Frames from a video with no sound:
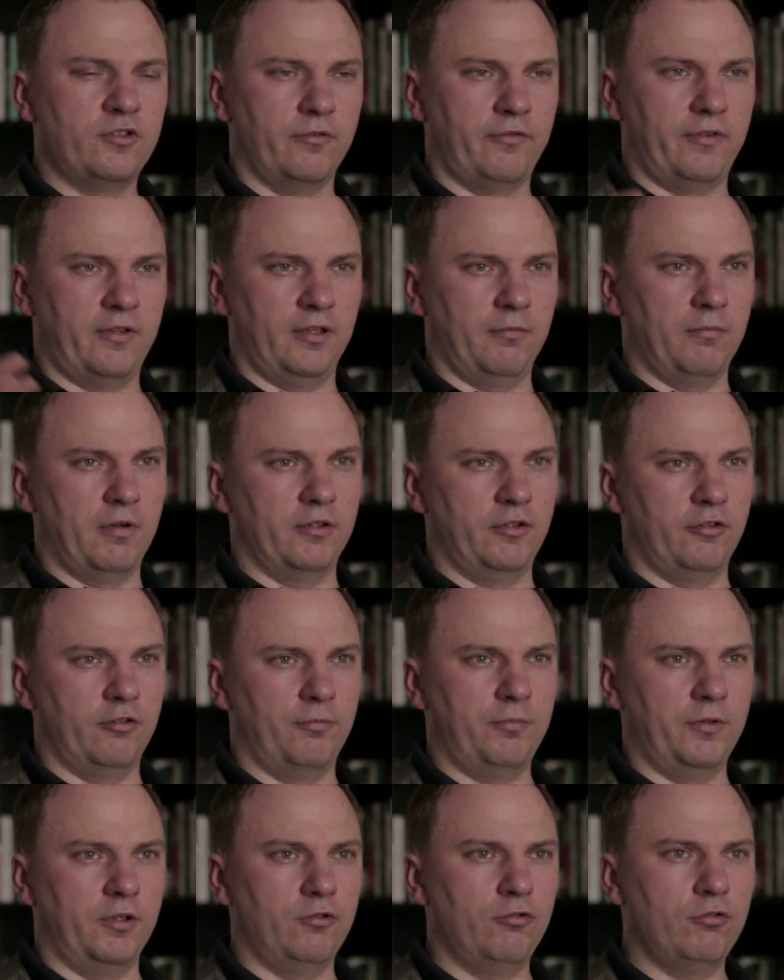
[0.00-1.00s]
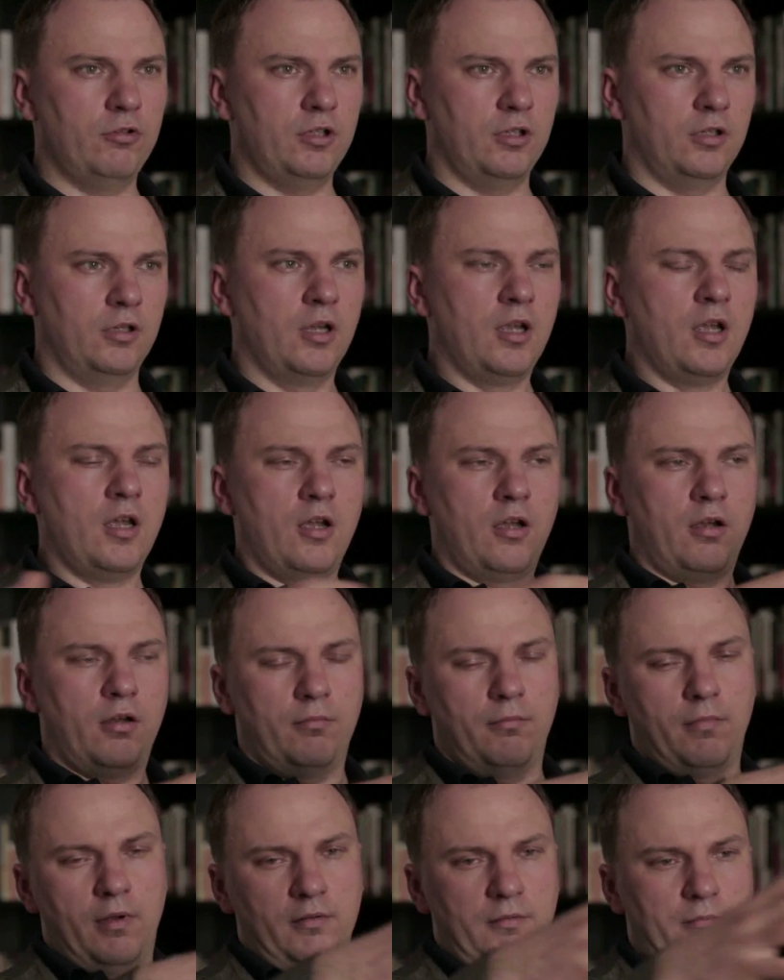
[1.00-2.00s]
If you think about the European Union,
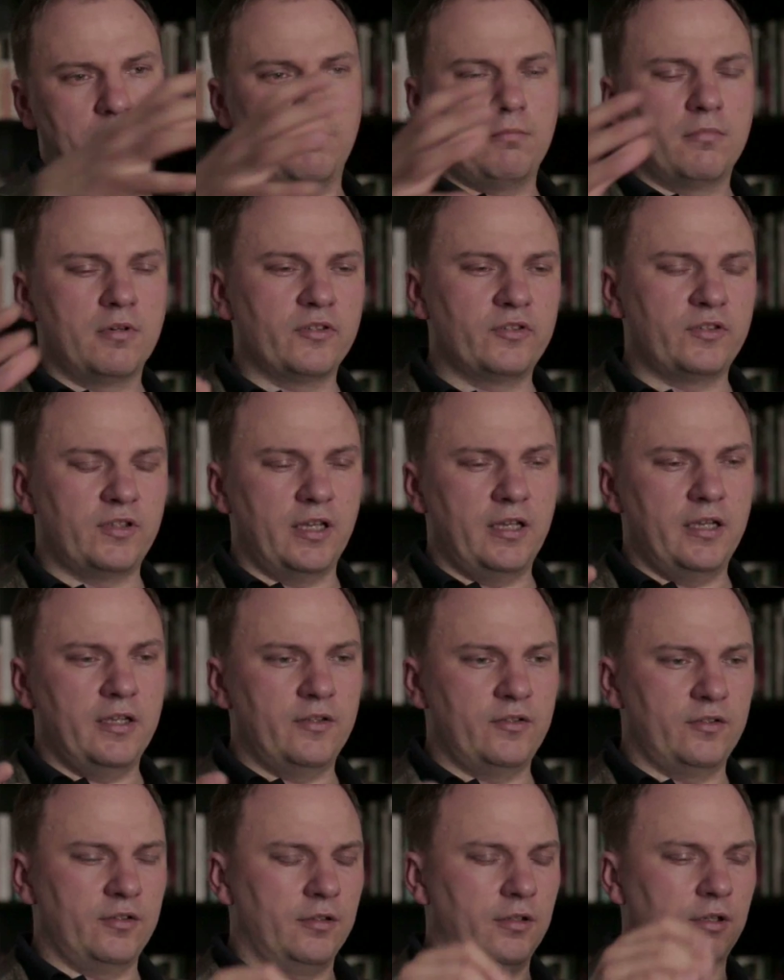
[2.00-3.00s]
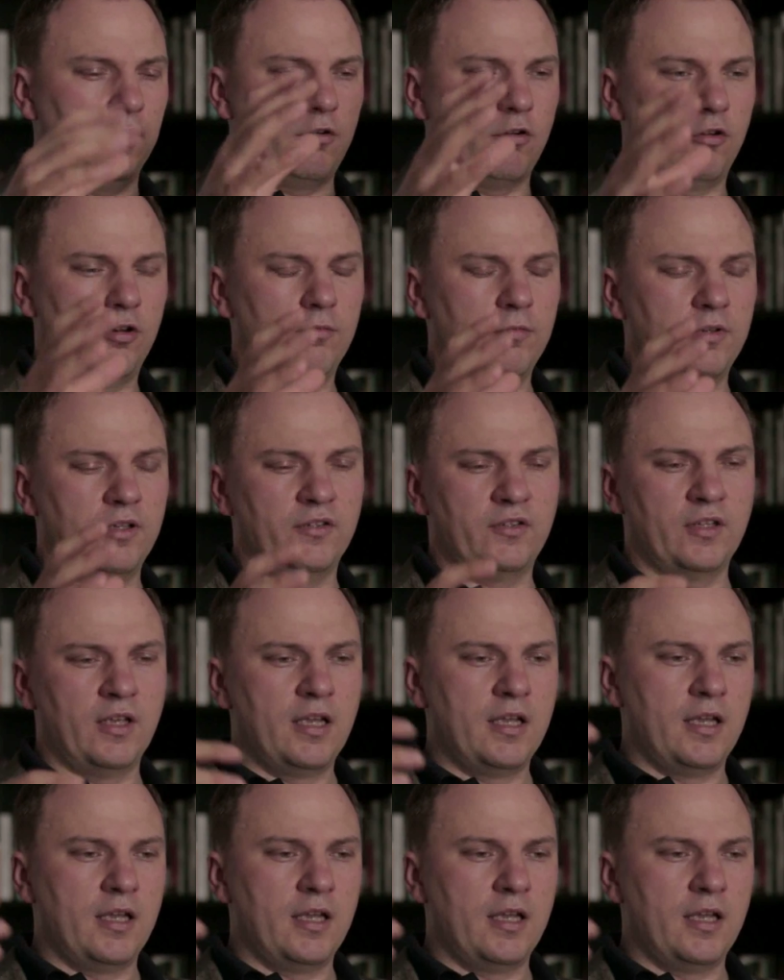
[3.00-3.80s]
the member states, economies,